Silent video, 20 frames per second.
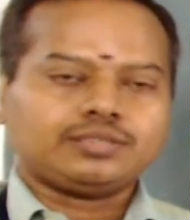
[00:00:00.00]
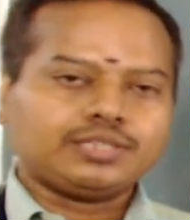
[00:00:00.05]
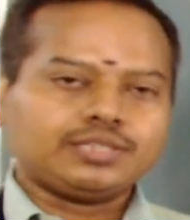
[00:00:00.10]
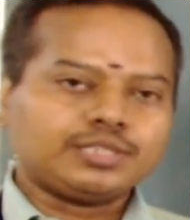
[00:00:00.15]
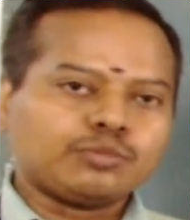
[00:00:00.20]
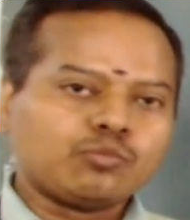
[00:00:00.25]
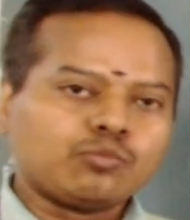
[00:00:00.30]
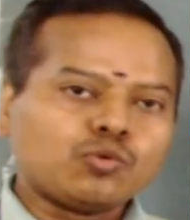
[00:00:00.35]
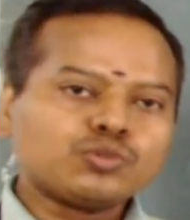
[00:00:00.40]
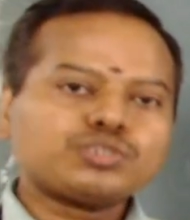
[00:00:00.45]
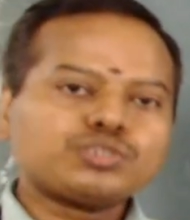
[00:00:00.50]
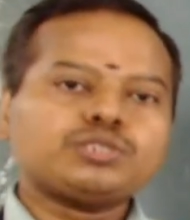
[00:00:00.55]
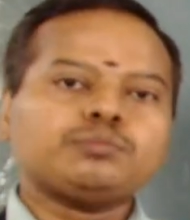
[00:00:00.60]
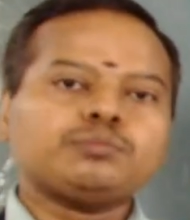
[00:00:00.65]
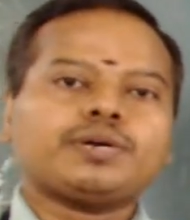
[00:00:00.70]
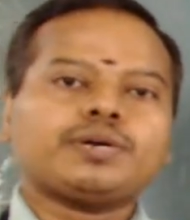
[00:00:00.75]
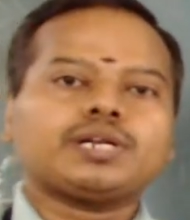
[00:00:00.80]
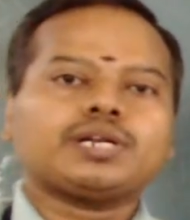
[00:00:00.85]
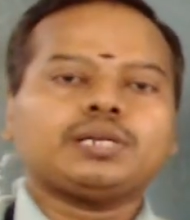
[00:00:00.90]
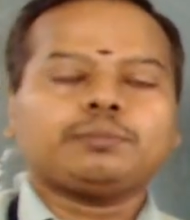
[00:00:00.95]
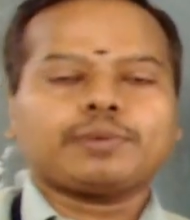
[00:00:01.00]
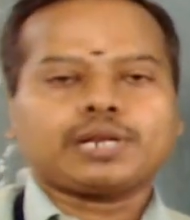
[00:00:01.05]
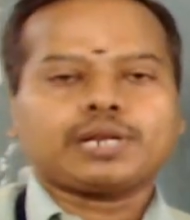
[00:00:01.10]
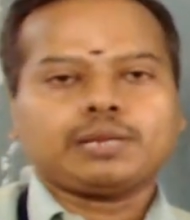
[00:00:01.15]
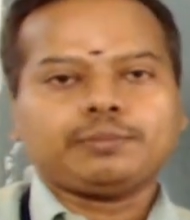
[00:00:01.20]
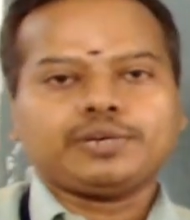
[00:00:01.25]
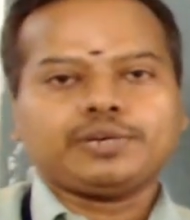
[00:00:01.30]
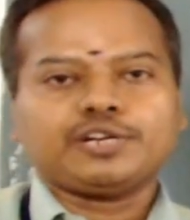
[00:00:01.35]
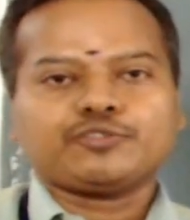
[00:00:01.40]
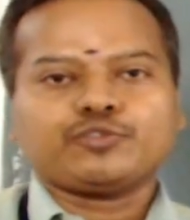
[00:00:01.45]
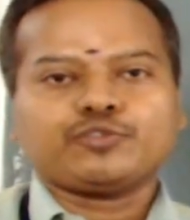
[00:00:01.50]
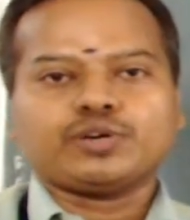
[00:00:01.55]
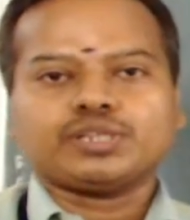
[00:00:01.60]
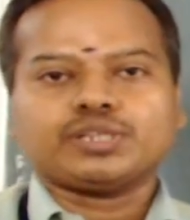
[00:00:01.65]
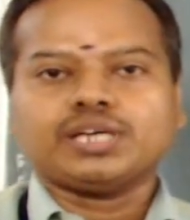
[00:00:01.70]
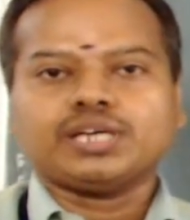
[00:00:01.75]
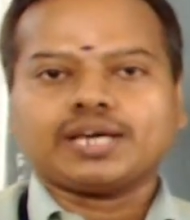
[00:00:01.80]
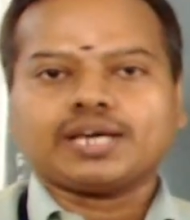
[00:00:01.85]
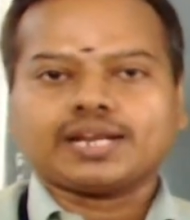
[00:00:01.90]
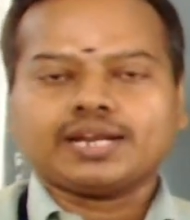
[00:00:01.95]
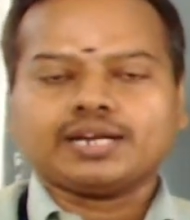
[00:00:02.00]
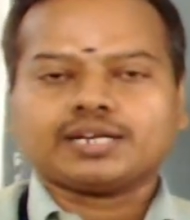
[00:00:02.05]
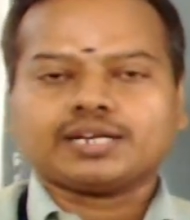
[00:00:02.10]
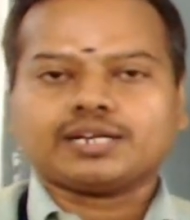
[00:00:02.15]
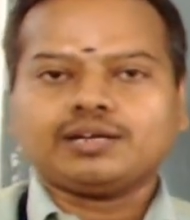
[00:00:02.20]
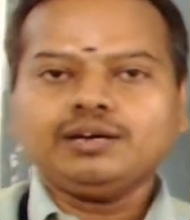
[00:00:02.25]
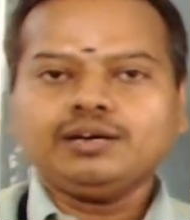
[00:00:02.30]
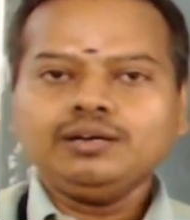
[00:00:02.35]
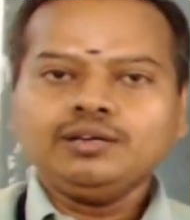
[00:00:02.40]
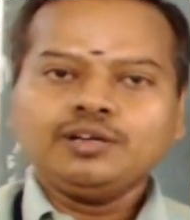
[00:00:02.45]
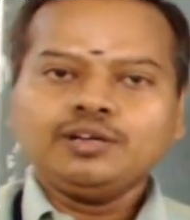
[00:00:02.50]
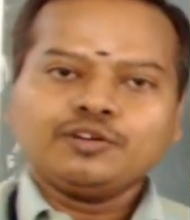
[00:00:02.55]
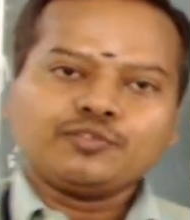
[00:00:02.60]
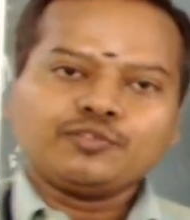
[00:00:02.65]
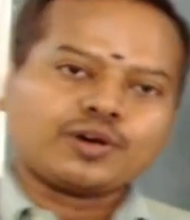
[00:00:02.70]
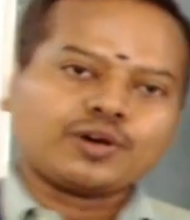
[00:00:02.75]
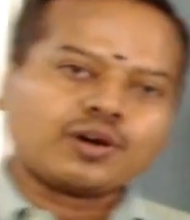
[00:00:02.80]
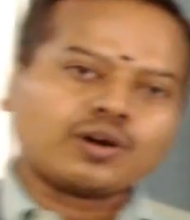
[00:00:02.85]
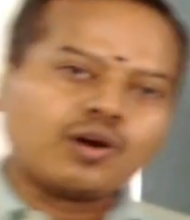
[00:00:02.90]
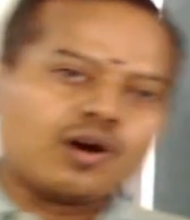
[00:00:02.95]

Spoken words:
That is the most important parameter for the array antenna for